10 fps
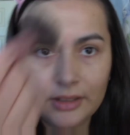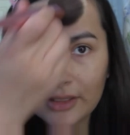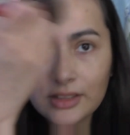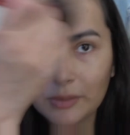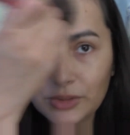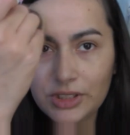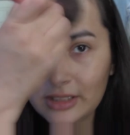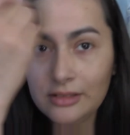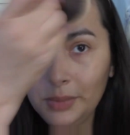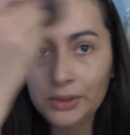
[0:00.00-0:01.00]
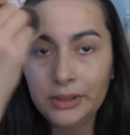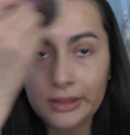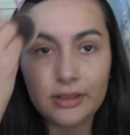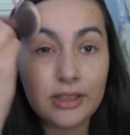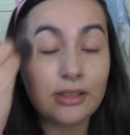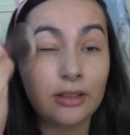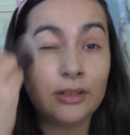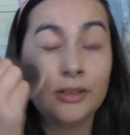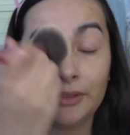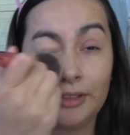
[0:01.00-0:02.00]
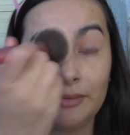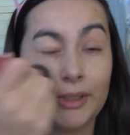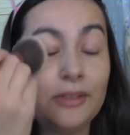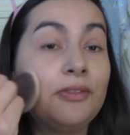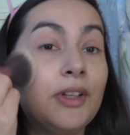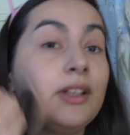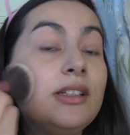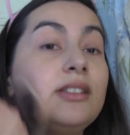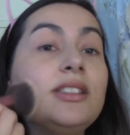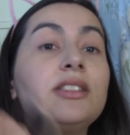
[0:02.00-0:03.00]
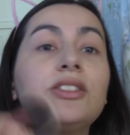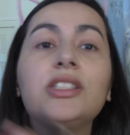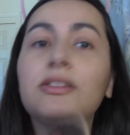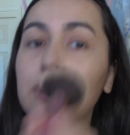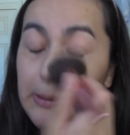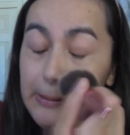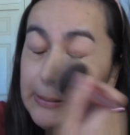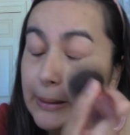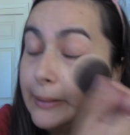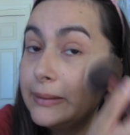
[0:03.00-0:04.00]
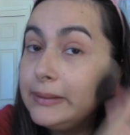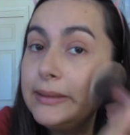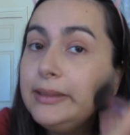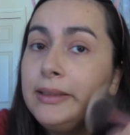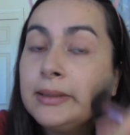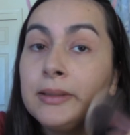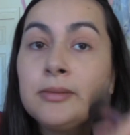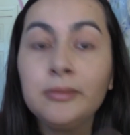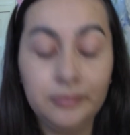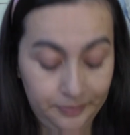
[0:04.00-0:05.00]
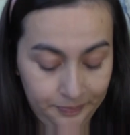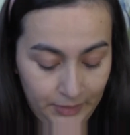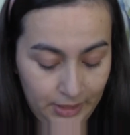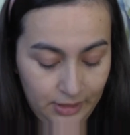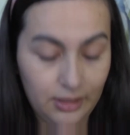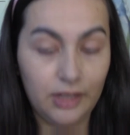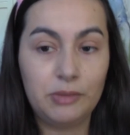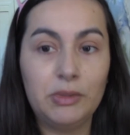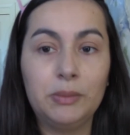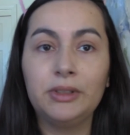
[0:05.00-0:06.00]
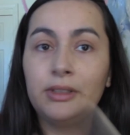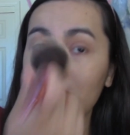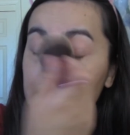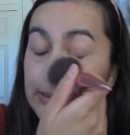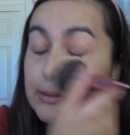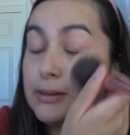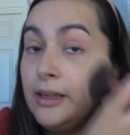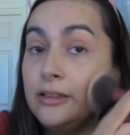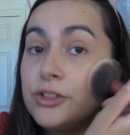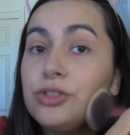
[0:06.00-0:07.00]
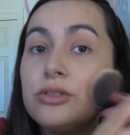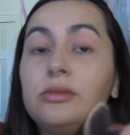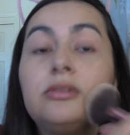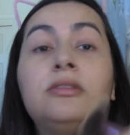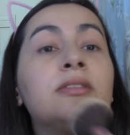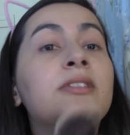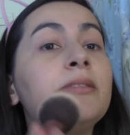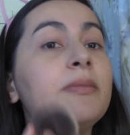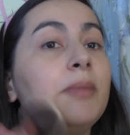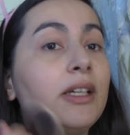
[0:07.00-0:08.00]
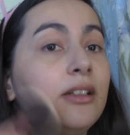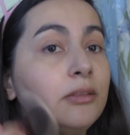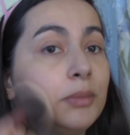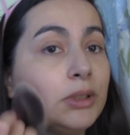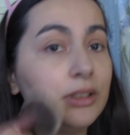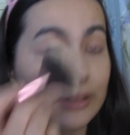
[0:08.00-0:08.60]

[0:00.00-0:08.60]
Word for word: So I'm just gonna put this all over my face, just very lightly. And remember, this is a natural makeup look.